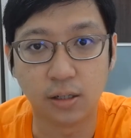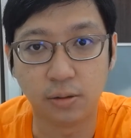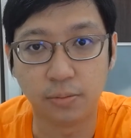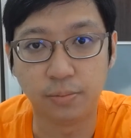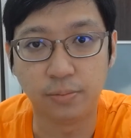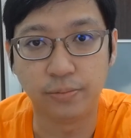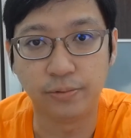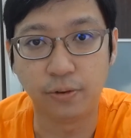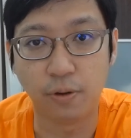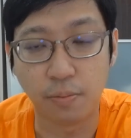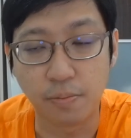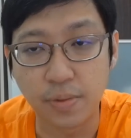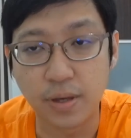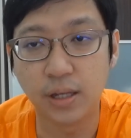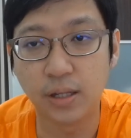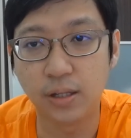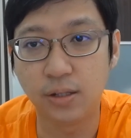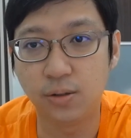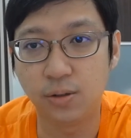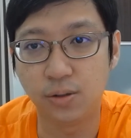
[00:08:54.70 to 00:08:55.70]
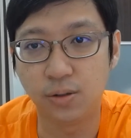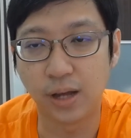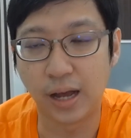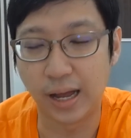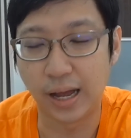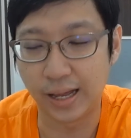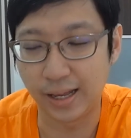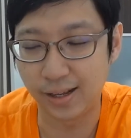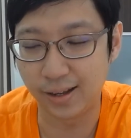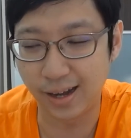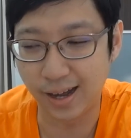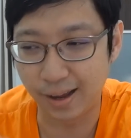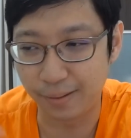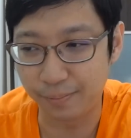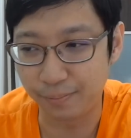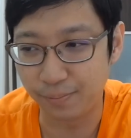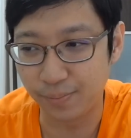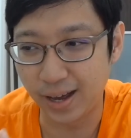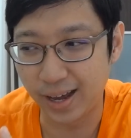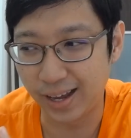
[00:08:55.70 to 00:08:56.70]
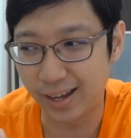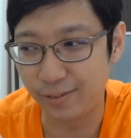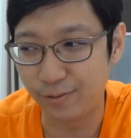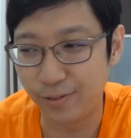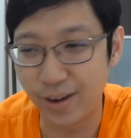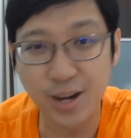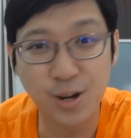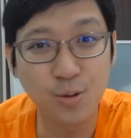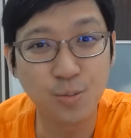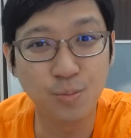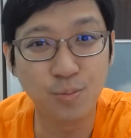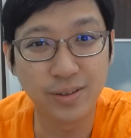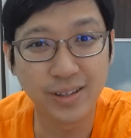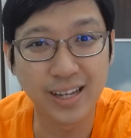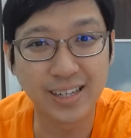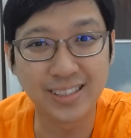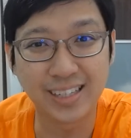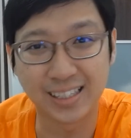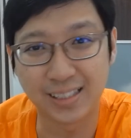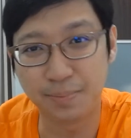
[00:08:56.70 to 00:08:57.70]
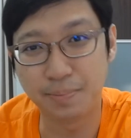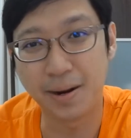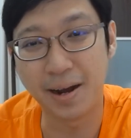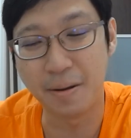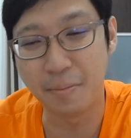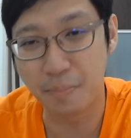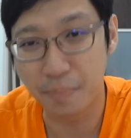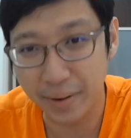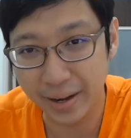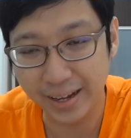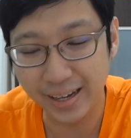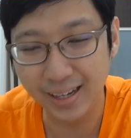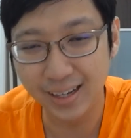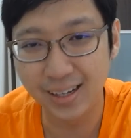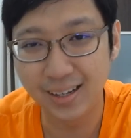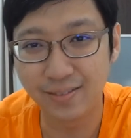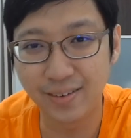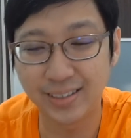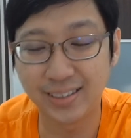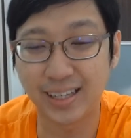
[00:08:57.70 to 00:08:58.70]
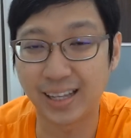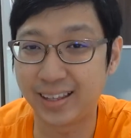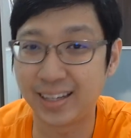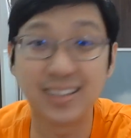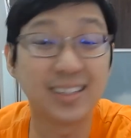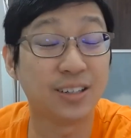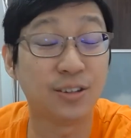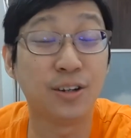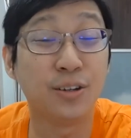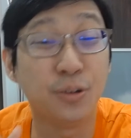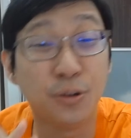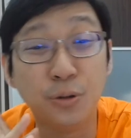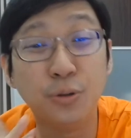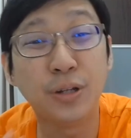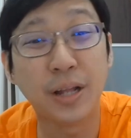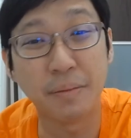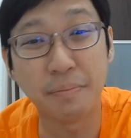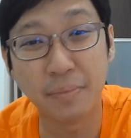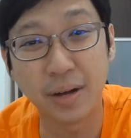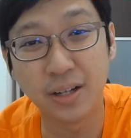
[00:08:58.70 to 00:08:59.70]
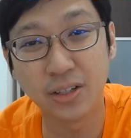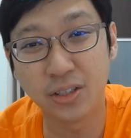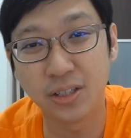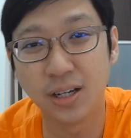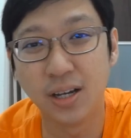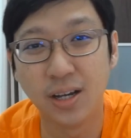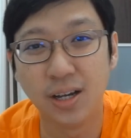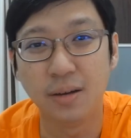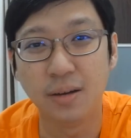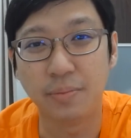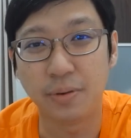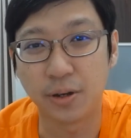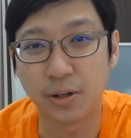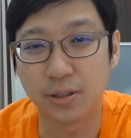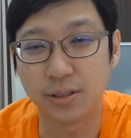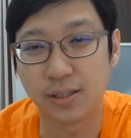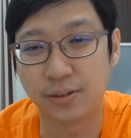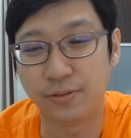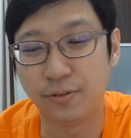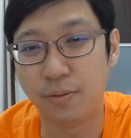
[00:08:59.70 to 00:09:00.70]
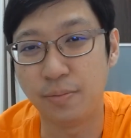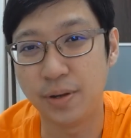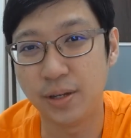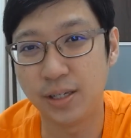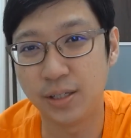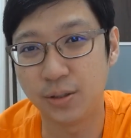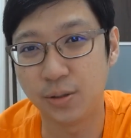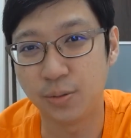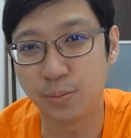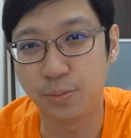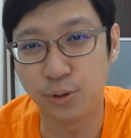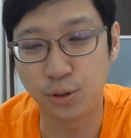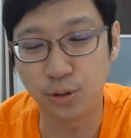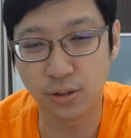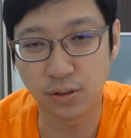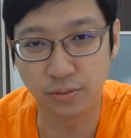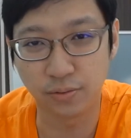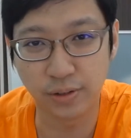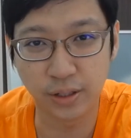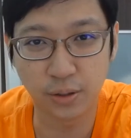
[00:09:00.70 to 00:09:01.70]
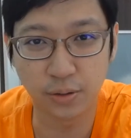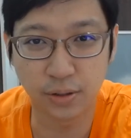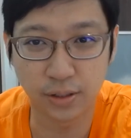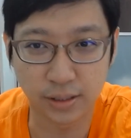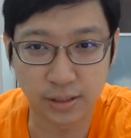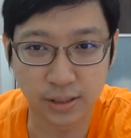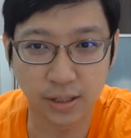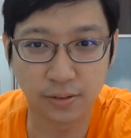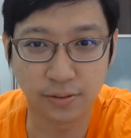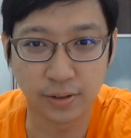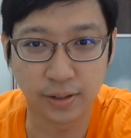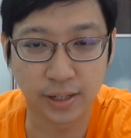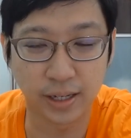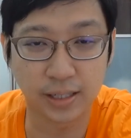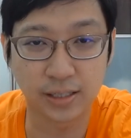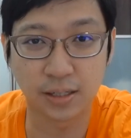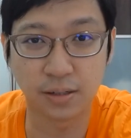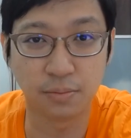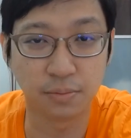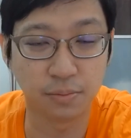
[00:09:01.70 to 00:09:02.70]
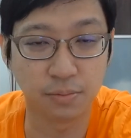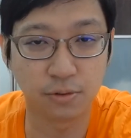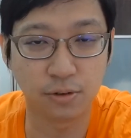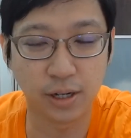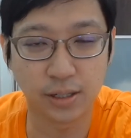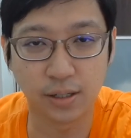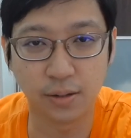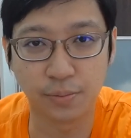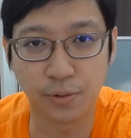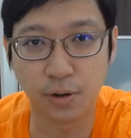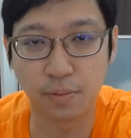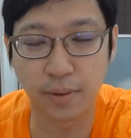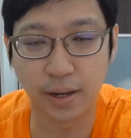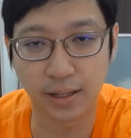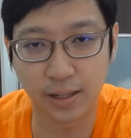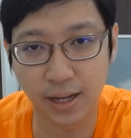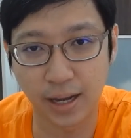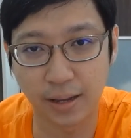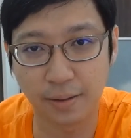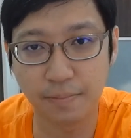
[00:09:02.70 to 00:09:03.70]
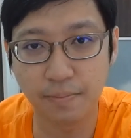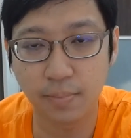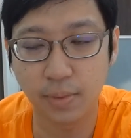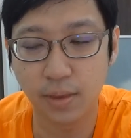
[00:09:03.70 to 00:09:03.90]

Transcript: for me, I value things as plug and play, where settings I don't do that much, because for me, just to produce a video itself, it takes up quite a bit of my time.